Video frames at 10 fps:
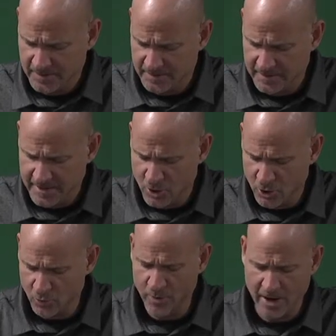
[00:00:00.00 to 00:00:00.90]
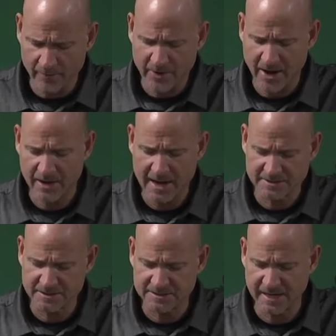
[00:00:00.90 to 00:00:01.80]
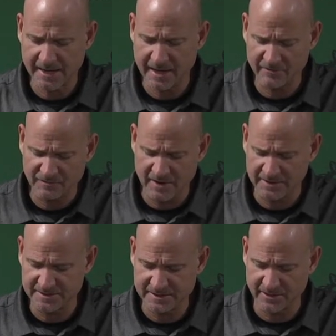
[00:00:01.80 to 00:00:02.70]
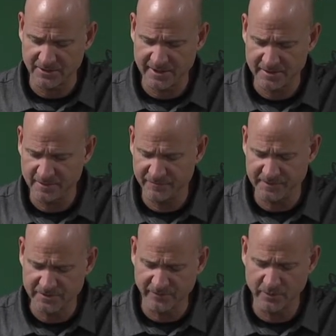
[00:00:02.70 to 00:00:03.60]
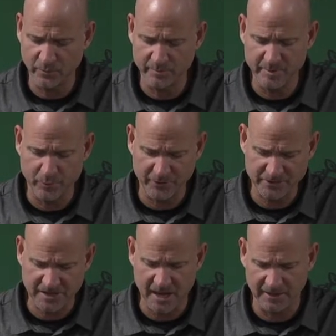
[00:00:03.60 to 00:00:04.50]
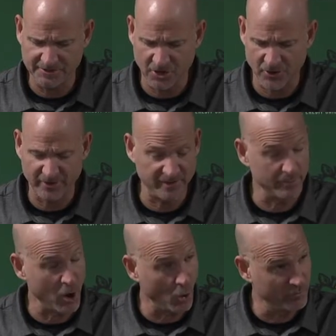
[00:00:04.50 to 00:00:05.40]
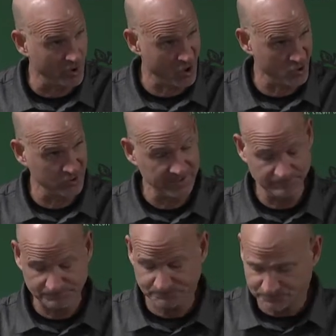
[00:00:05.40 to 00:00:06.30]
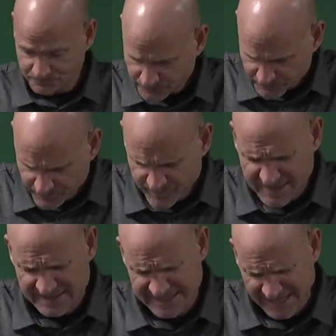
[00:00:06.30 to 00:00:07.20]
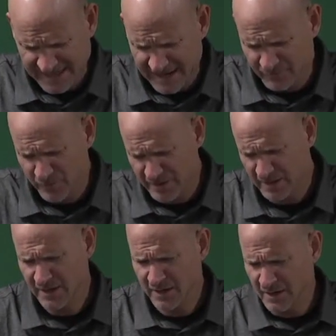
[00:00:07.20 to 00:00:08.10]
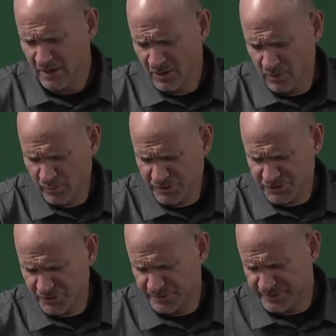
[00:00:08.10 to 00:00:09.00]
they hung around. But our guys in the second half finally settled in defensively. We'd been pretty solid, turning them over early. Second half, we we shoot